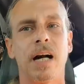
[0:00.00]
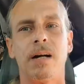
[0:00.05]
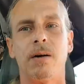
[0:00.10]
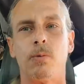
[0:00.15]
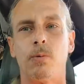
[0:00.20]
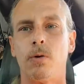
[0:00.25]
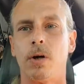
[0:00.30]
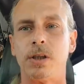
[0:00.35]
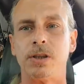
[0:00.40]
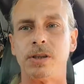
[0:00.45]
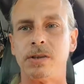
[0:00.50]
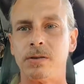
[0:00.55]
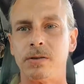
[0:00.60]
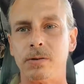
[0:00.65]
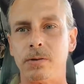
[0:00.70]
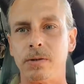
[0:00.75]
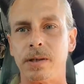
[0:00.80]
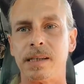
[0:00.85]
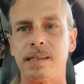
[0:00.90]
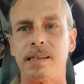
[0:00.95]
am kind of
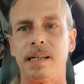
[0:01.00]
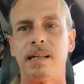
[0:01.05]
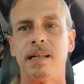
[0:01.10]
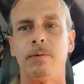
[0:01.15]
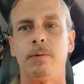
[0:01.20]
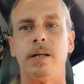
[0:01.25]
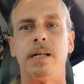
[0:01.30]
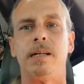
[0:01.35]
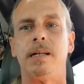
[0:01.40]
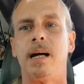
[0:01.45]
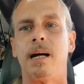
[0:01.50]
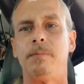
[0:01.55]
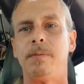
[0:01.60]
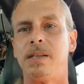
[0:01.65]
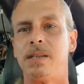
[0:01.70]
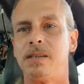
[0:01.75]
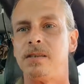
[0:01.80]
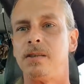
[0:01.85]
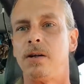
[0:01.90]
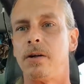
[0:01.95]
rushing through this anyway. You got
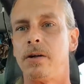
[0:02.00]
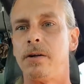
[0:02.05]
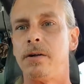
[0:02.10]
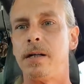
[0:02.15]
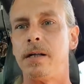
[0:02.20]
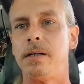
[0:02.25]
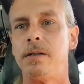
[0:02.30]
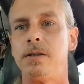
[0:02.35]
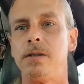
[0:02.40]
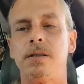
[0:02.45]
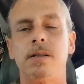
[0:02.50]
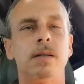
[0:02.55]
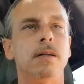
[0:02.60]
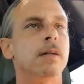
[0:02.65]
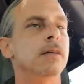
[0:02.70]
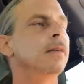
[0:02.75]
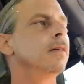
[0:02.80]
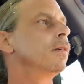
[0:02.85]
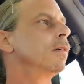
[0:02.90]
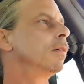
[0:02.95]
me stuttering and
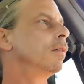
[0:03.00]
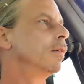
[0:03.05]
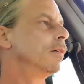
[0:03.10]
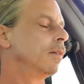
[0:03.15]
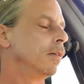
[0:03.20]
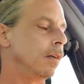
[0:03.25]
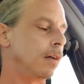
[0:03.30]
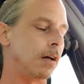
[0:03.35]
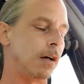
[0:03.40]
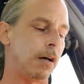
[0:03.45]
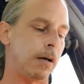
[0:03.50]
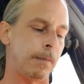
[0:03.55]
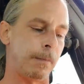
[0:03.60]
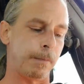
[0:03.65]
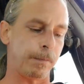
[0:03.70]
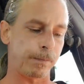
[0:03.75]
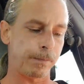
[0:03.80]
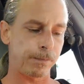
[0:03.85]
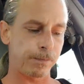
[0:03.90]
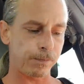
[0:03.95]
shit.
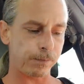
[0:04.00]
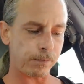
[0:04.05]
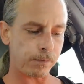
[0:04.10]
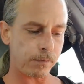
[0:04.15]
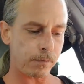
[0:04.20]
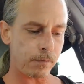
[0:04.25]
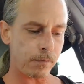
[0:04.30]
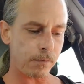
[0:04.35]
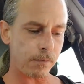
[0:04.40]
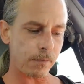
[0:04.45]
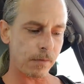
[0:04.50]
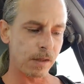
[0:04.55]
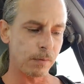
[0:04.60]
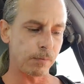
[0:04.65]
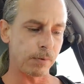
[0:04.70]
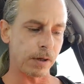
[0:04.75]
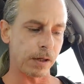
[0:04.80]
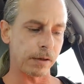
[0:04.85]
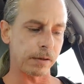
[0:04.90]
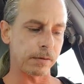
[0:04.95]
Um,
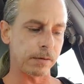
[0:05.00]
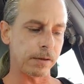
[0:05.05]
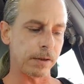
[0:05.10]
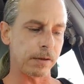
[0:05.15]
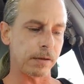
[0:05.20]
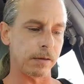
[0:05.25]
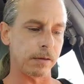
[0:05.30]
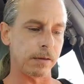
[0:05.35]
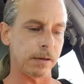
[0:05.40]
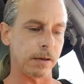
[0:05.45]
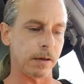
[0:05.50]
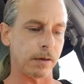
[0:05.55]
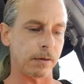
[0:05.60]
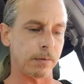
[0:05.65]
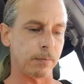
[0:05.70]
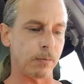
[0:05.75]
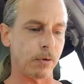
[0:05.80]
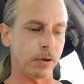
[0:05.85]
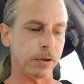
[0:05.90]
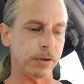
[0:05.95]
but you you
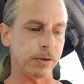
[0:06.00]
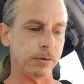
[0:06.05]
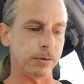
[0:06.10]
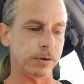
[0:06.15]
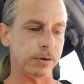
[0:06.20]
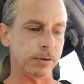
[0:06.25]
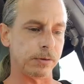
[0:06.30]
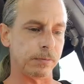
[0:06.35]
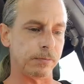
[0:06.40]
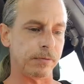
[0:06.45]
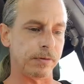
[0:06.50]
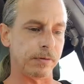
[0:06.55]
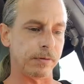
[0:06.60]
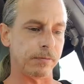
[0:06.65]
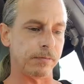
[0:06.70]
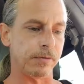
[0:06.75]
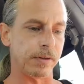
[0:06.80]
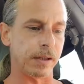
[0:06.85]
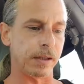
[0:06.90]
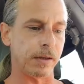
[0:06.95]
know, the more
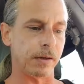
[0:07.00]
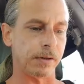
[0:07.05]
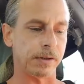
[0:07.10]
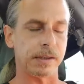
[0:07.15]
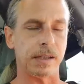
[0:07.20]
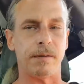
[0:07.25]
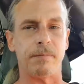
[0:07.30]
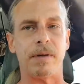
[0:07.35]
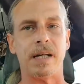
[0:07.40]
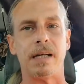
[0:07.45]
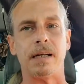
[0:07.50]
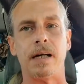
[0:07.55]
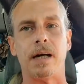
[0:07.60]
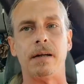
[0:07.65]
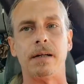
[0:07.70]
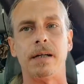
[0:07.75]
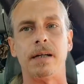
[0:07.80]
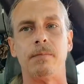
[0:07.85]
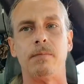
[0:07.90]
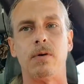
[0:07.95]
YouTube videos I make,
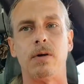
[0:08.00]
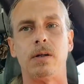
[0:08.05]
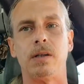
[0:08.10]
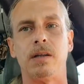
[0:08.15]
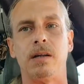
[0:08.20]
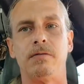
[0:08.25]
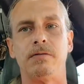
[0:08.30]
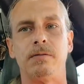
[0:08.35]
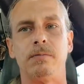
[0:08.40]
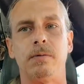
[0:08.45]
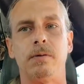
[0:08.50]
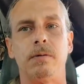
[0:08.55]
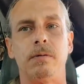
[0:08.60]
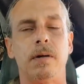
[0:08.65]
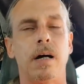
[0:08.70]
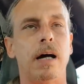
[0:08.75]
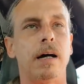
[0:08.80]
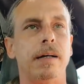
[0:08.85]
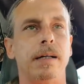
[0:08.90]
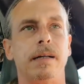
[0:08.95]
I'll get more
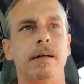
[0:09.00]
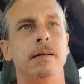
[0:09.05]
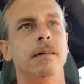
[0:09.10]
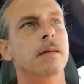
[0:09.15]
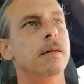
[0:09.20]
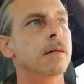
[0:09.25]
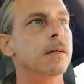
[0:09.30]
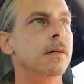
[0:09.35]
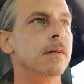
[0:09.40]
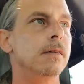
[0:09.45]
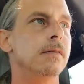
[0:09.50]
comfortable. Like